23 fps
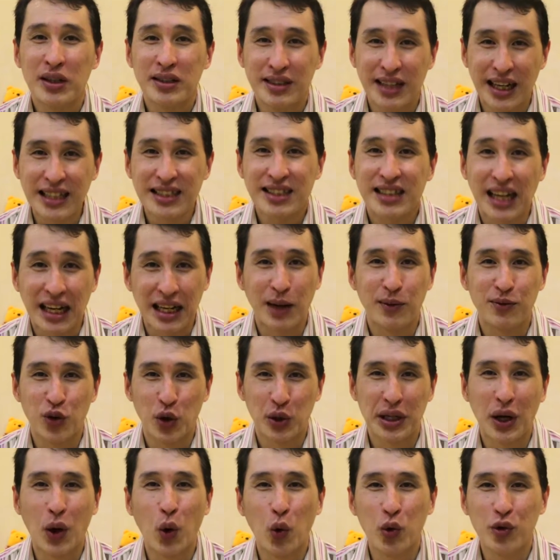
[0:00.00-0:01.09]
They stand up for
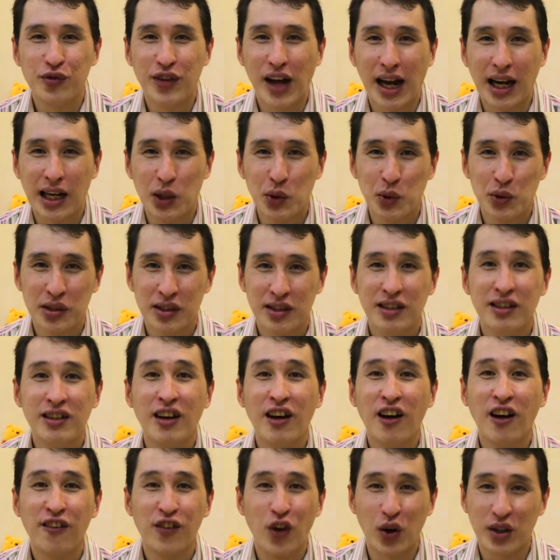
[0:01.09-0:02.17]
their own values.
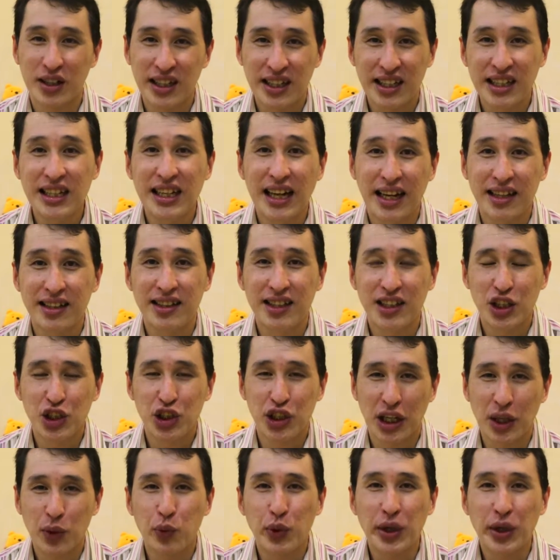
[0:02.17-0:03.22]
For the ENTJ,